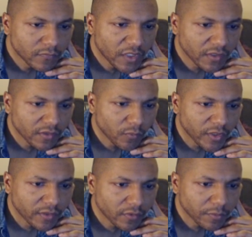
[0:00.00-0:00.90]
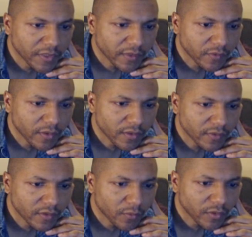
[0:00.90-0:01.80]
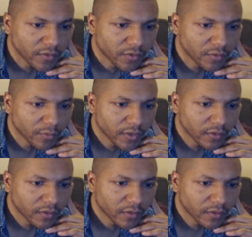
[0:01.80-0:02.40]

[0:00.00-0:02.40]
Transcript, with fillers: guess I'm way too obsessed with this. I really shouldn't be.